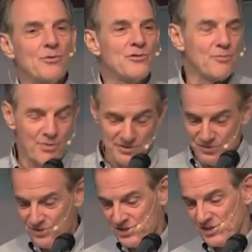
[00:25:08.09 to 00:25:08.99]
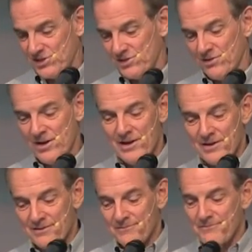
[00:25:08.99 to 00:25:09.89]
with your brother or sister.
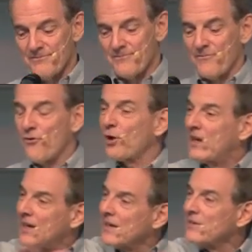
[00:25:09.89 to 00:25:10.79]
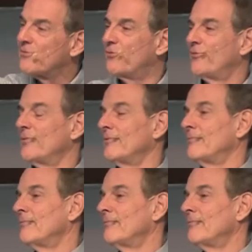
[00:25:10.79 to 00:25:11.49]
Forgive.